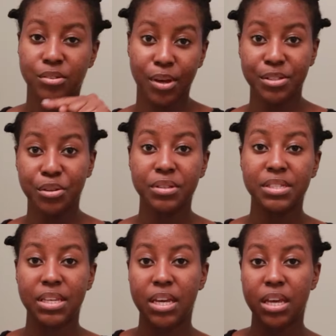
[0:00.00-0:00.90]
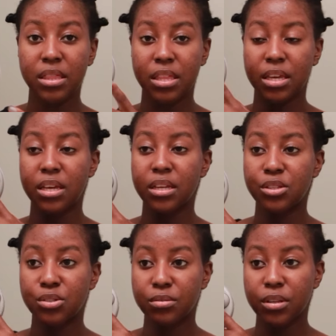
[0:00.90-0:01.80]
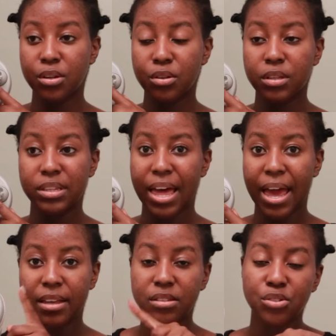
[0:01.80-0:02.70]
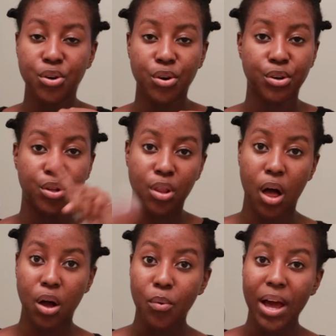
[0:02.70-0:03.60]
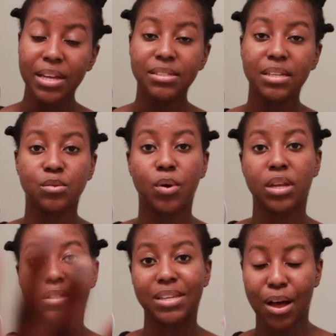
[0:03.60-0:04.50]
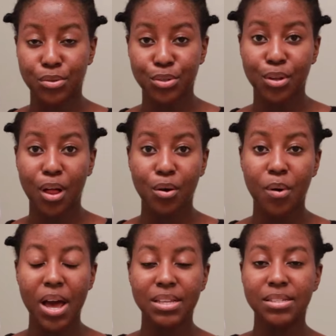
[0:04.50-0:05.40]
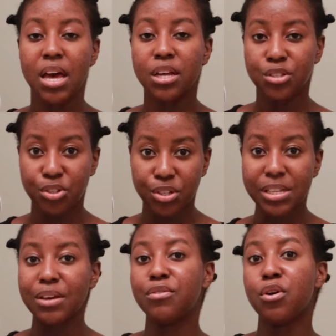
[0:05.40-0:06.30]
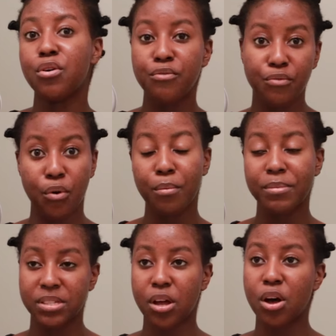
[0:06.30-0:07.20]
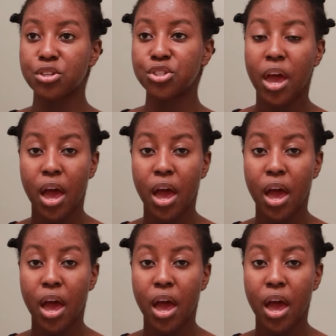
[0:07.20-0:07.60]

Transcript: So as you can see, the little legs turn clockwise as well as counterclockwise to just give you a full massage.